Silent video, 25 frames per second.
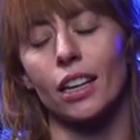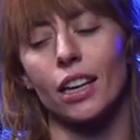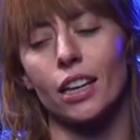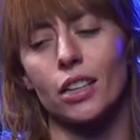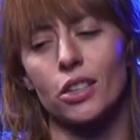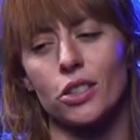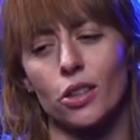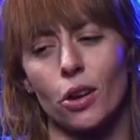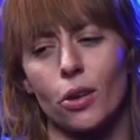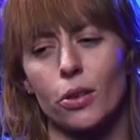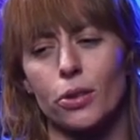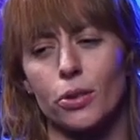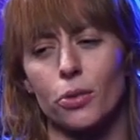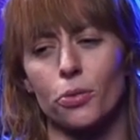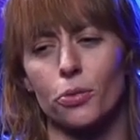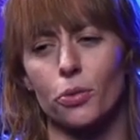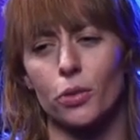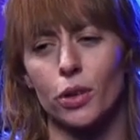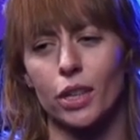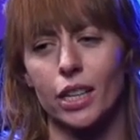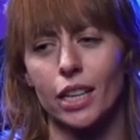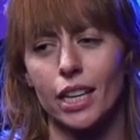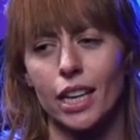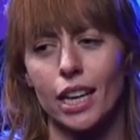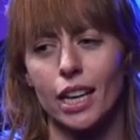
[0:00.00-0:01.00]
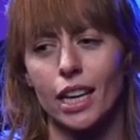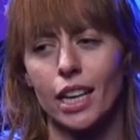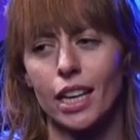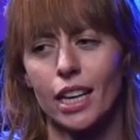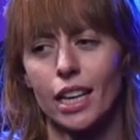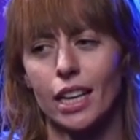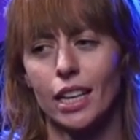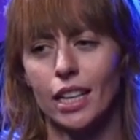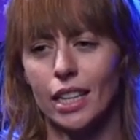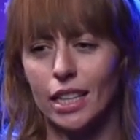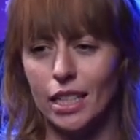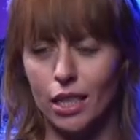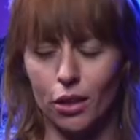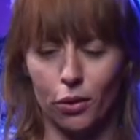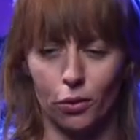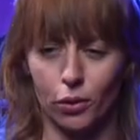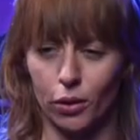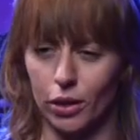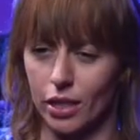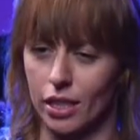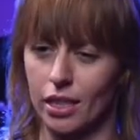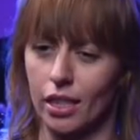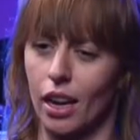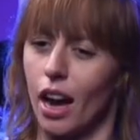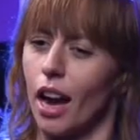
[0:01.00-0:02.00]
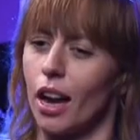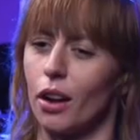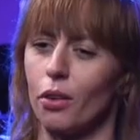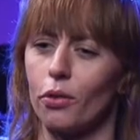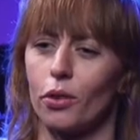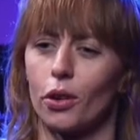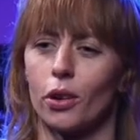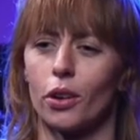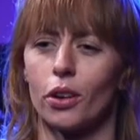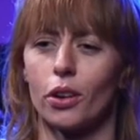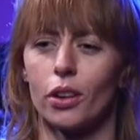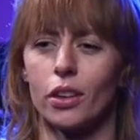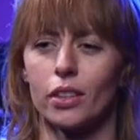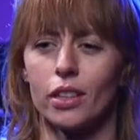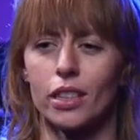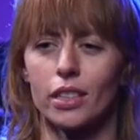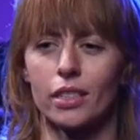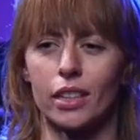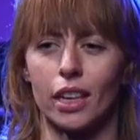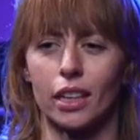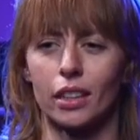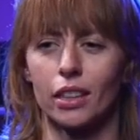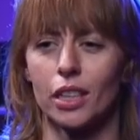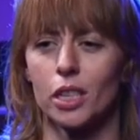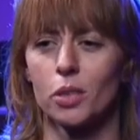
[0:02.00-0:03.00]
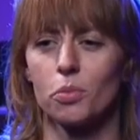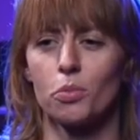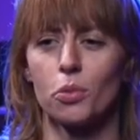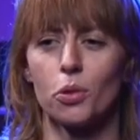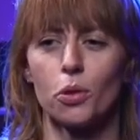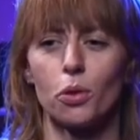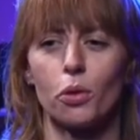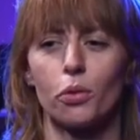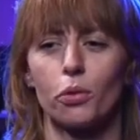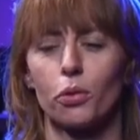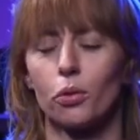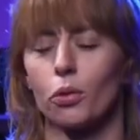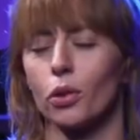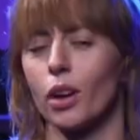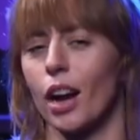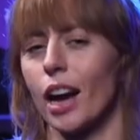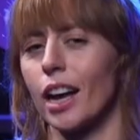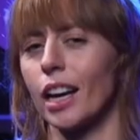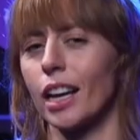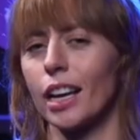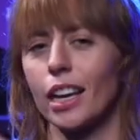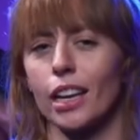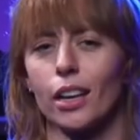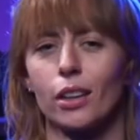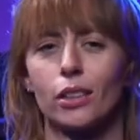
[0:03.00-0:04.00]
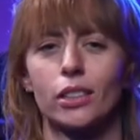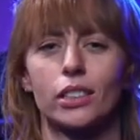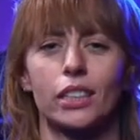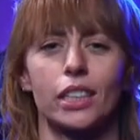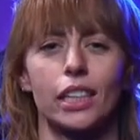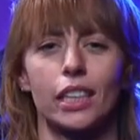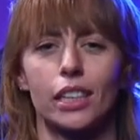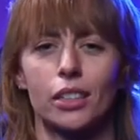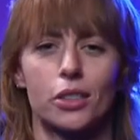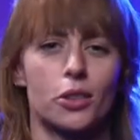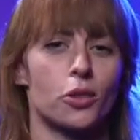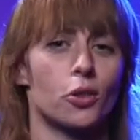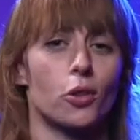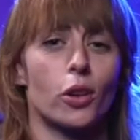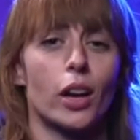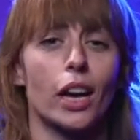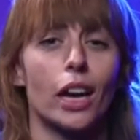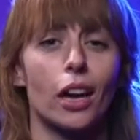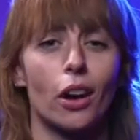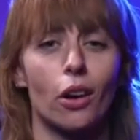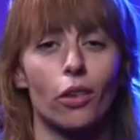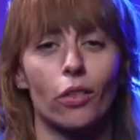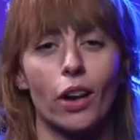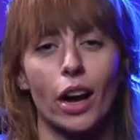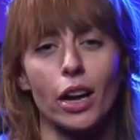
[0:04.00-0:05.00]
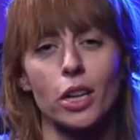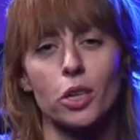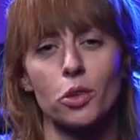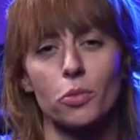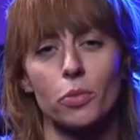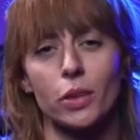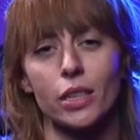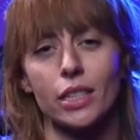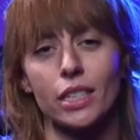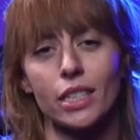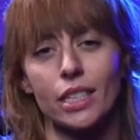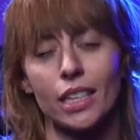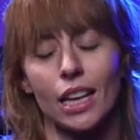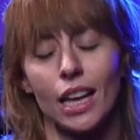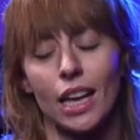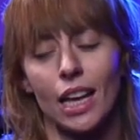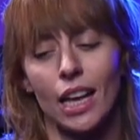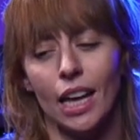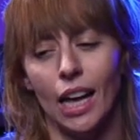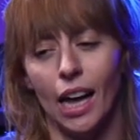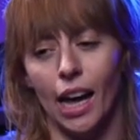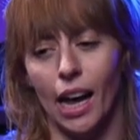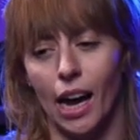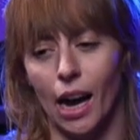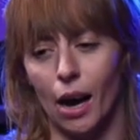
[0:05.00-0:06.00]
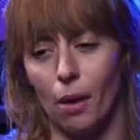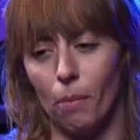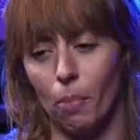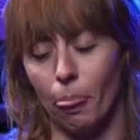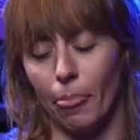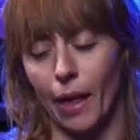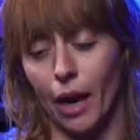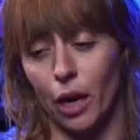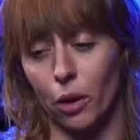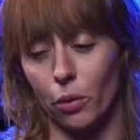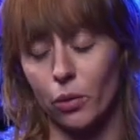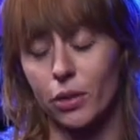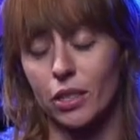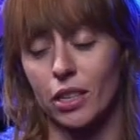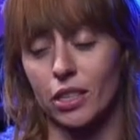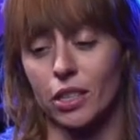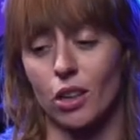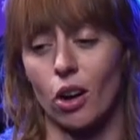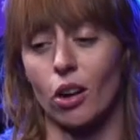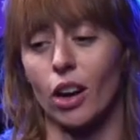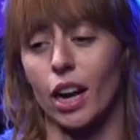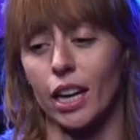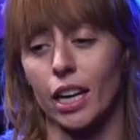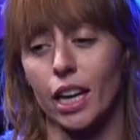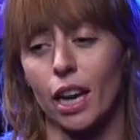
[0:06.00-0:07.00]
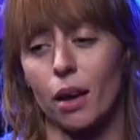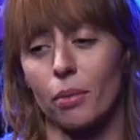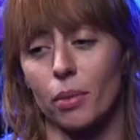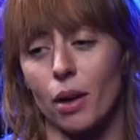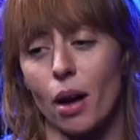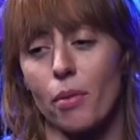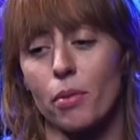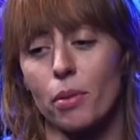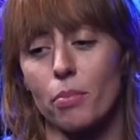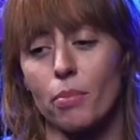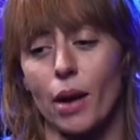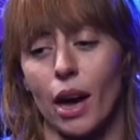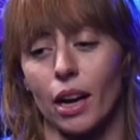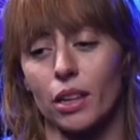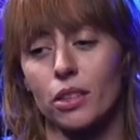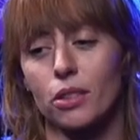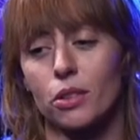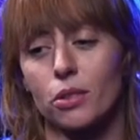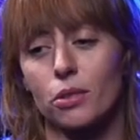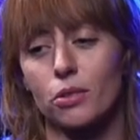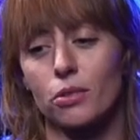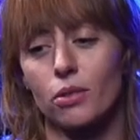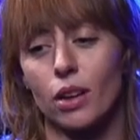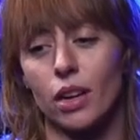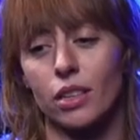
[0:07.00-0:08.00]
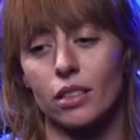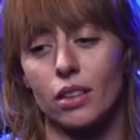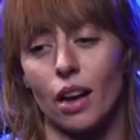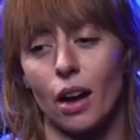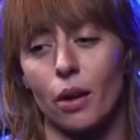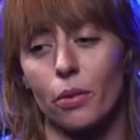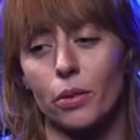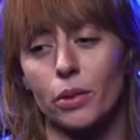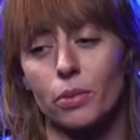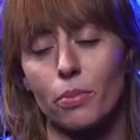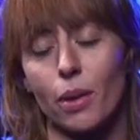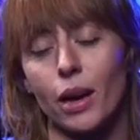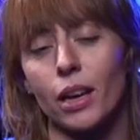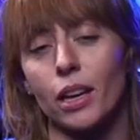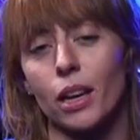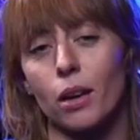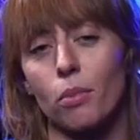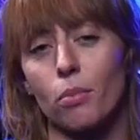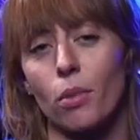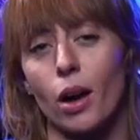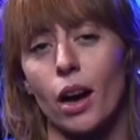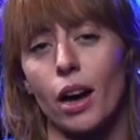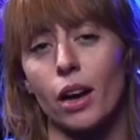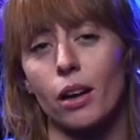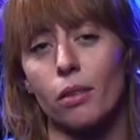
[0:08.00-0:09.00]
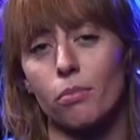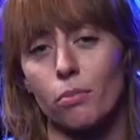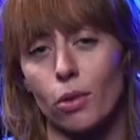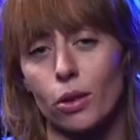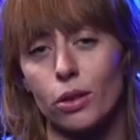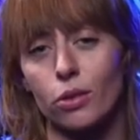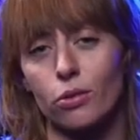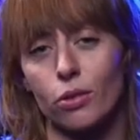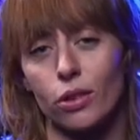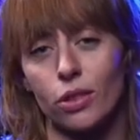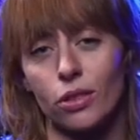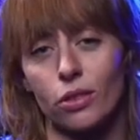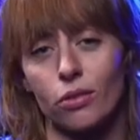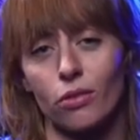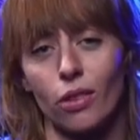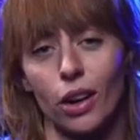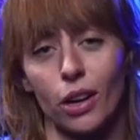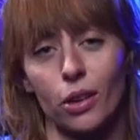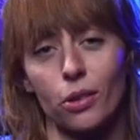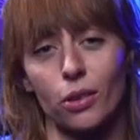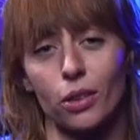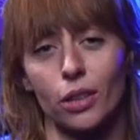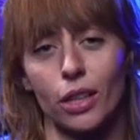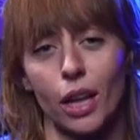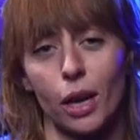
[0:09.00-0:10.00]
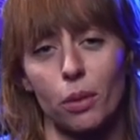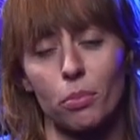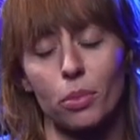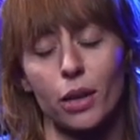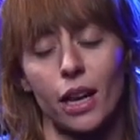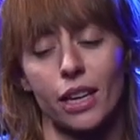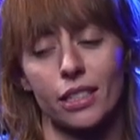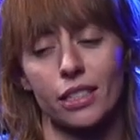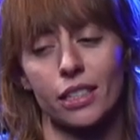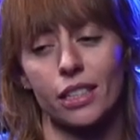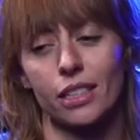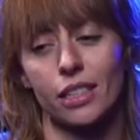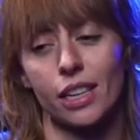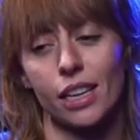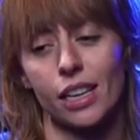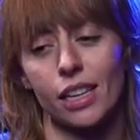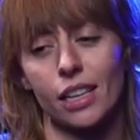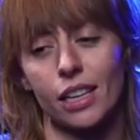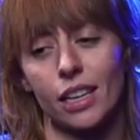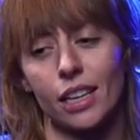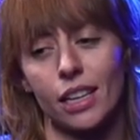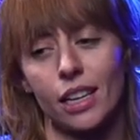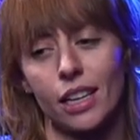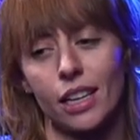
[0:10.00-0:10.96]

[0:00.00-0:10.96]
It shows a really different side of her. There's these beautiful kind of Celtic string arrangements, and it was a song I kept coming back to as I was making my most recent record, Plasticine.